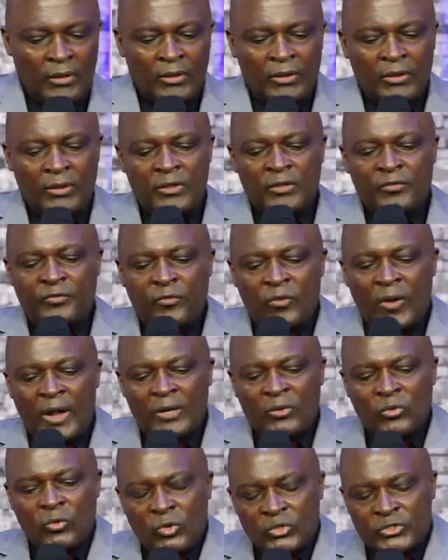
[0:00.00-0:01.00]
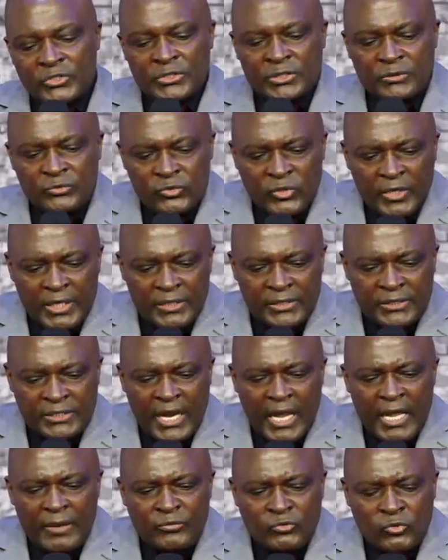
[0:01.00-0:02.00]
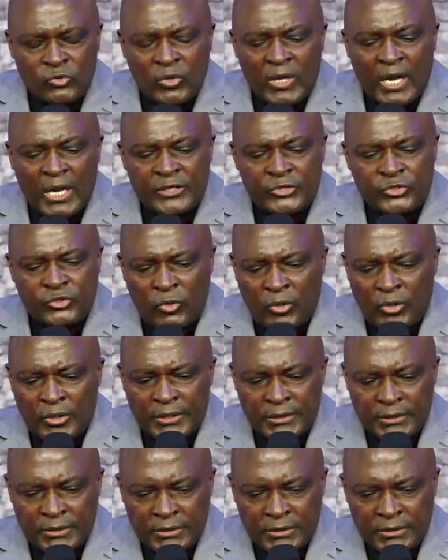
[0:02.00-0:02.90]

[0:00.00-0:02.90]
if one was, you had time to look at John,